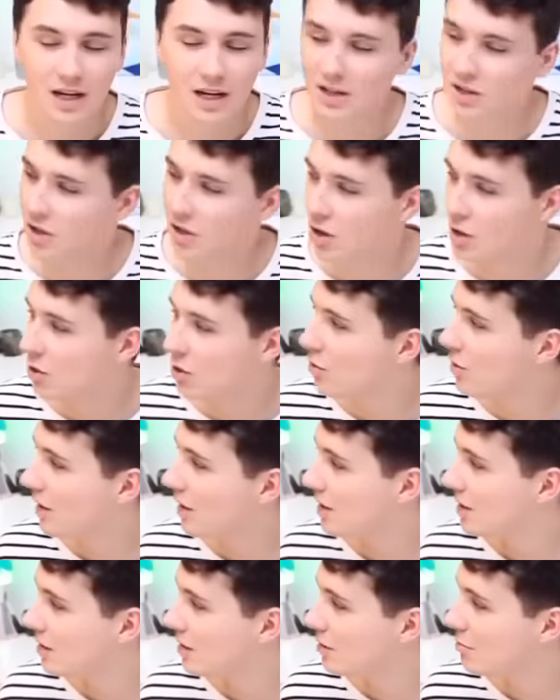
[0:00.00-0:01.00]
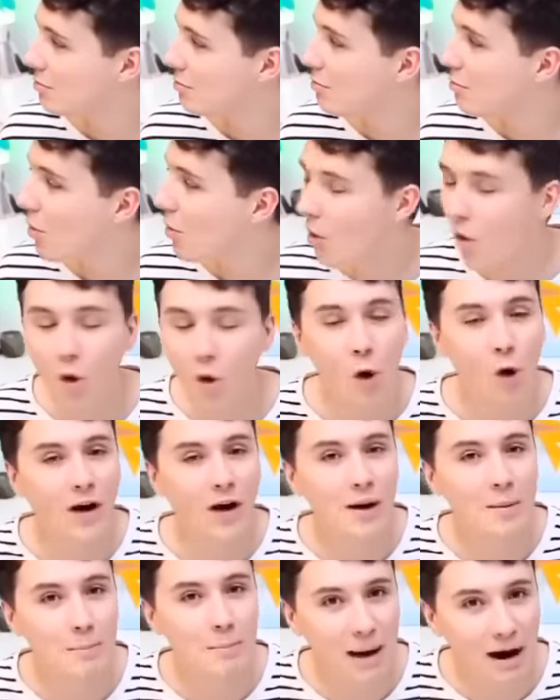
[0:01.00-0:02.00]
It's who is
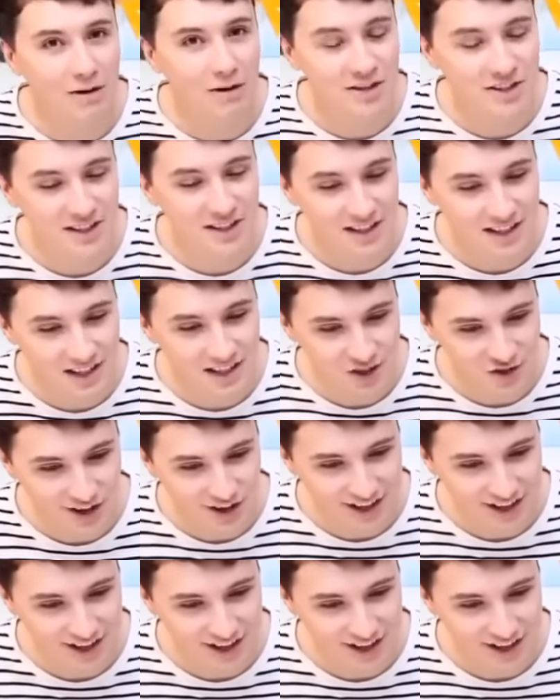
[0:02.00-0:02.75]
more embarrassingly